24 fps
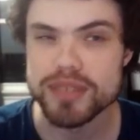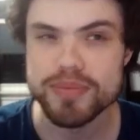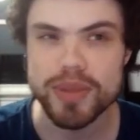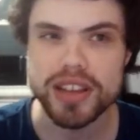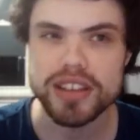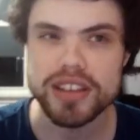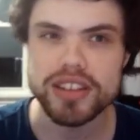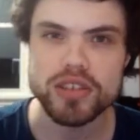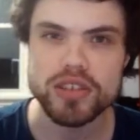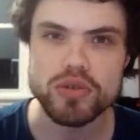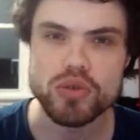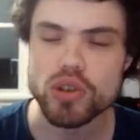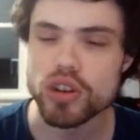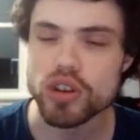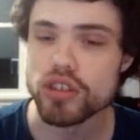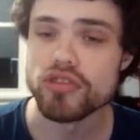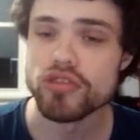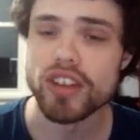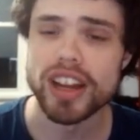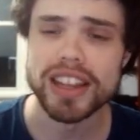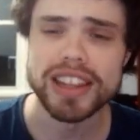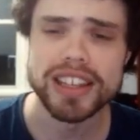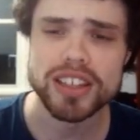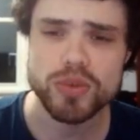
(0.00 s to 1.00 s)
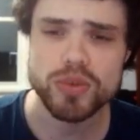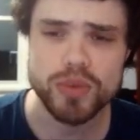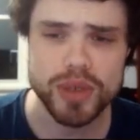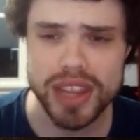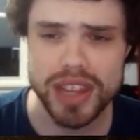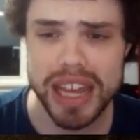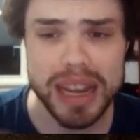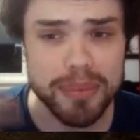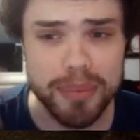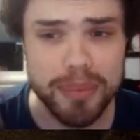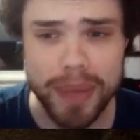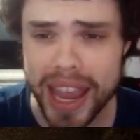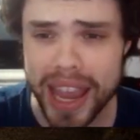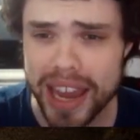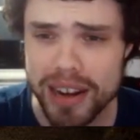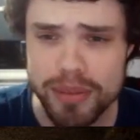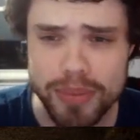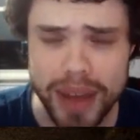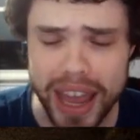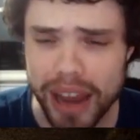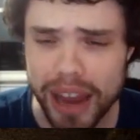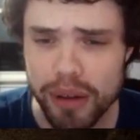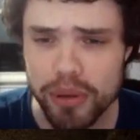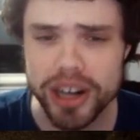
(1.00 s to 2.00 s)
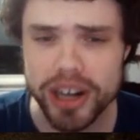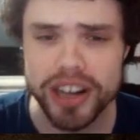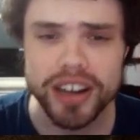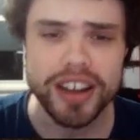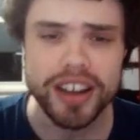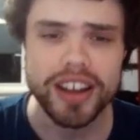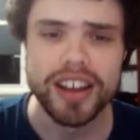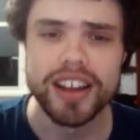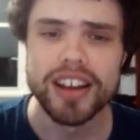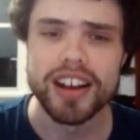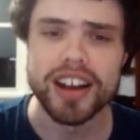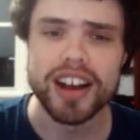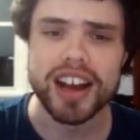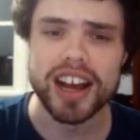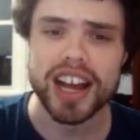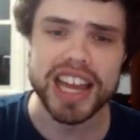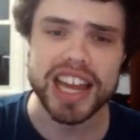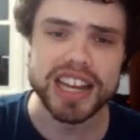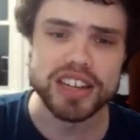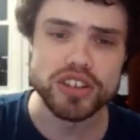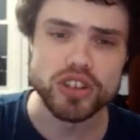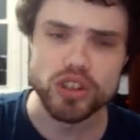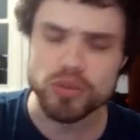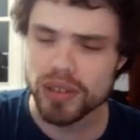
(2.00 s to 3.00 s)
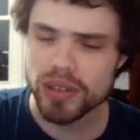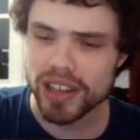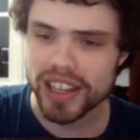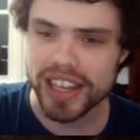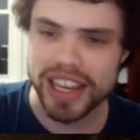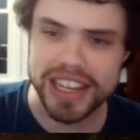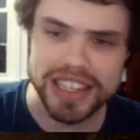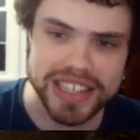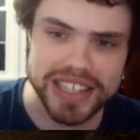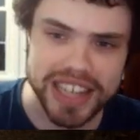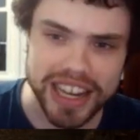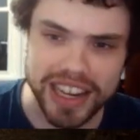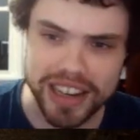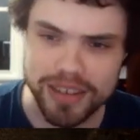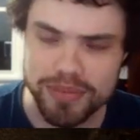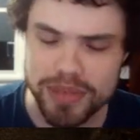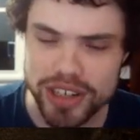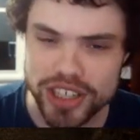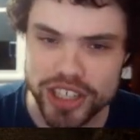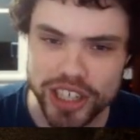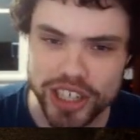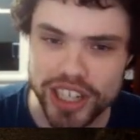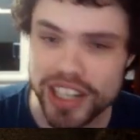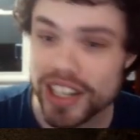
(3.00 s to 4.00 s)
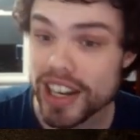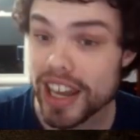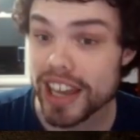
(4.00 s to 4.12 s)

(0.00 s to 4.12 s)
but you could run this with like manpower and duplicate Second Michigan.